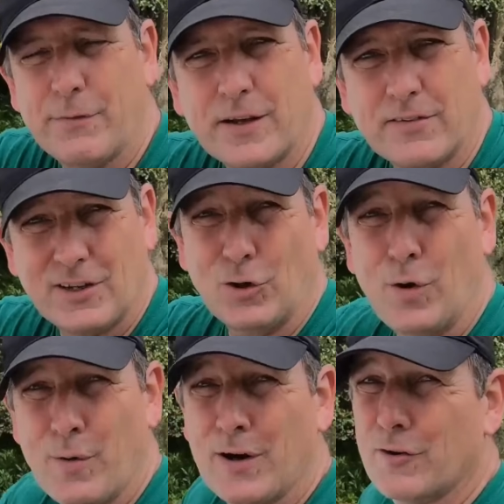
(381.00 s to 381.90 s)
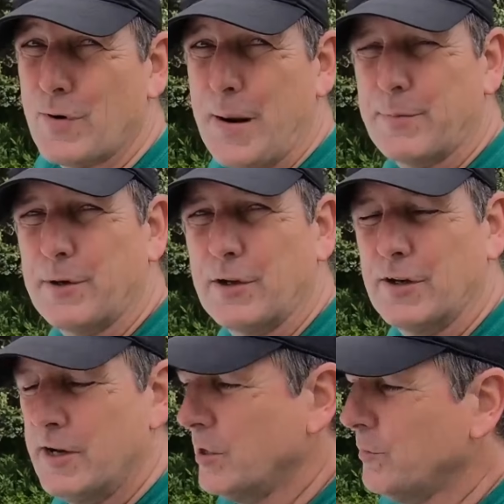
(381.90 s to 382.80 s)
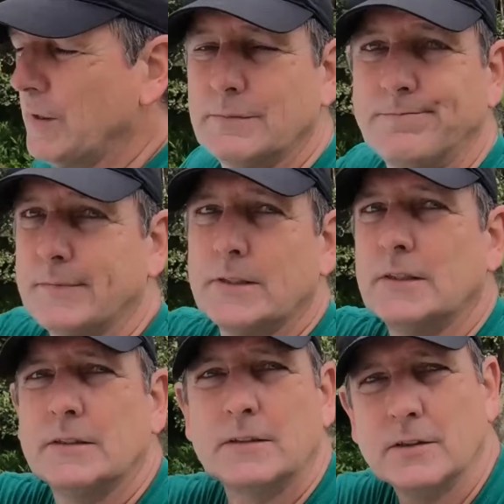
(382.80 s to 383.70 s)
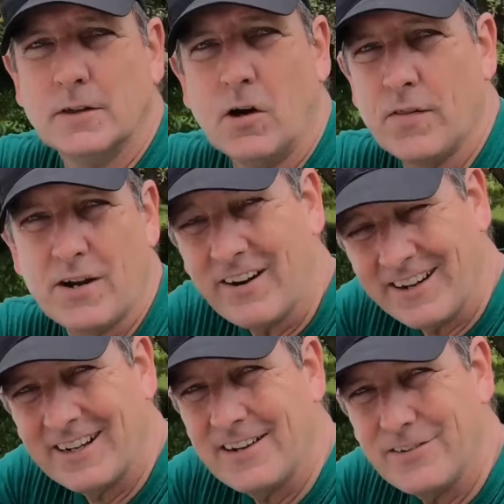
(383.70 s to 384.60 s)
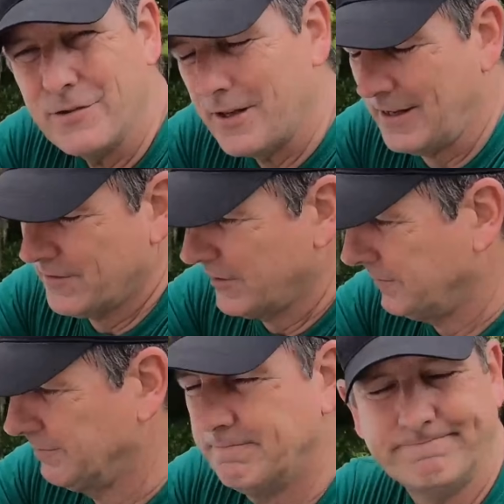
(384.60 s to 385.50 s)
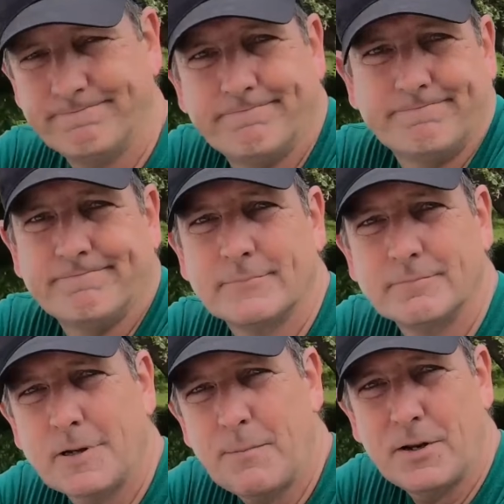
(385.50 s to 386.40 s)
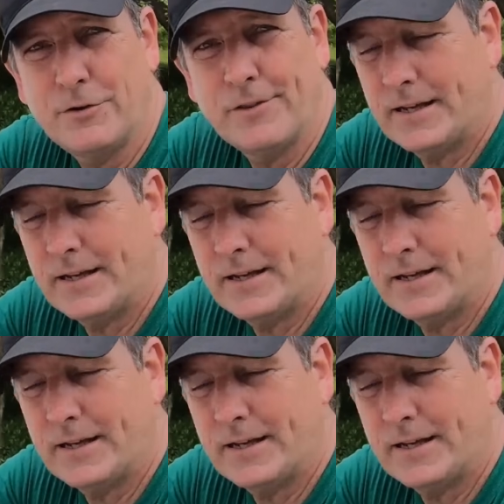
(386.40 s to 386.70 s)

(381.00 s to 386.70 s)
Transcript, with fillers: don't think it's gonna go anywhere. It's wrapped pretty good here, but all the awning guys do that, so I'm gonna do